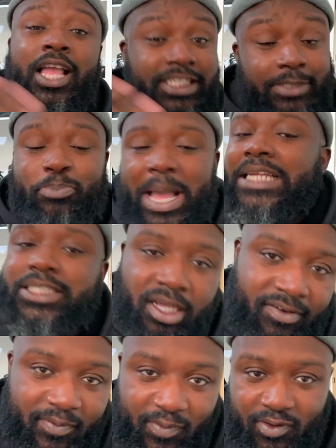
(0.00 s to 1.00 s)
Just buy
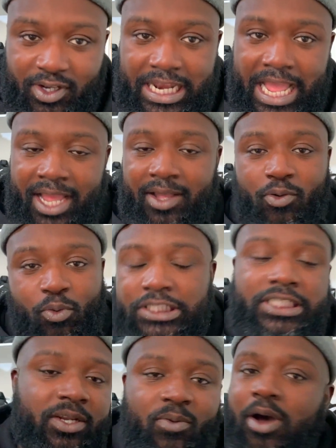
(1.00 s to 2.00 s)
stuff, like once
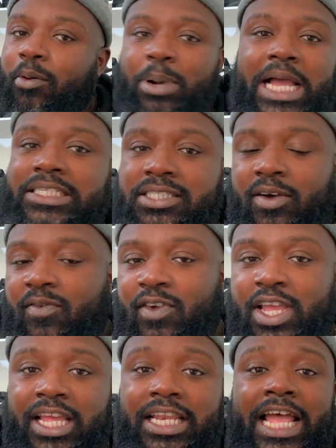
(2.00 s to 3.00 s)
in a while, buy stuff.
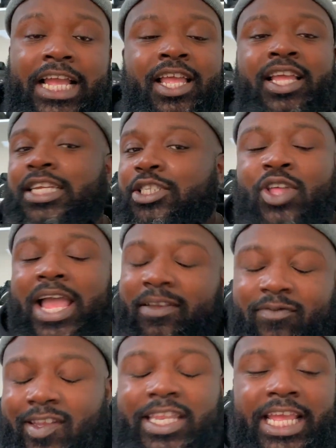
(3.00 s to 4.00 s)
Like it's not
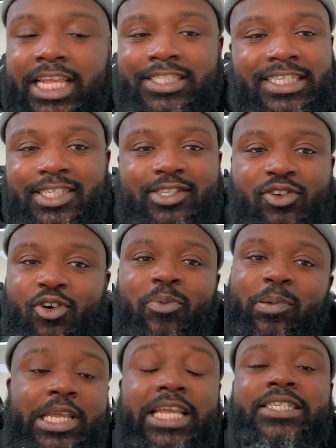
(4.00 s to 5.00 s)
every day just
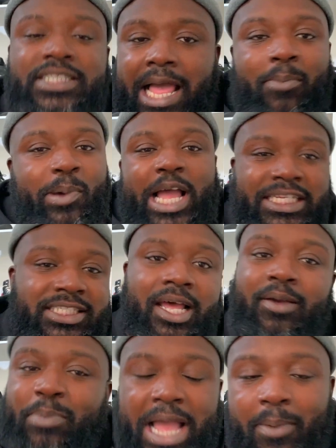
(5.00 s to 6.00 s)
copying kicks. Like buy
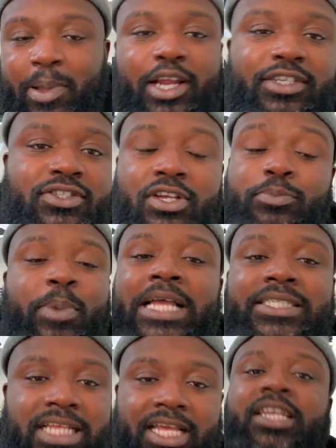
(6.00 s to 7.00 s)
something, buy a pair of socks, buy
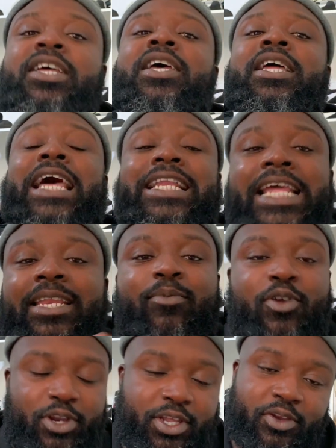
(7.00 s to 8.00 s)
something. Like let them
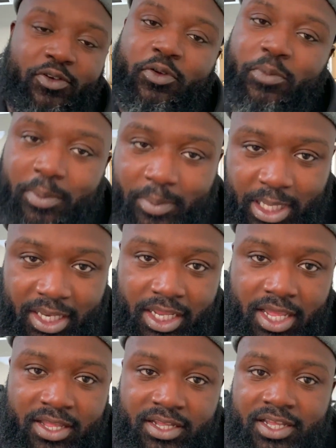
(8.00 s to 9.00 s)
know that you're a human being,
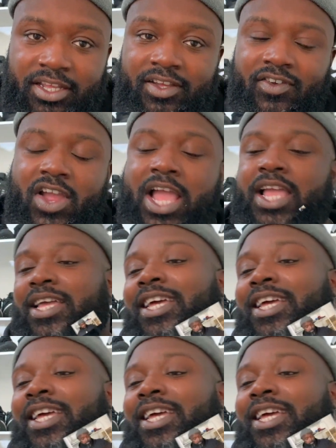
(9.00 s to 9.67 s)
yeah, right?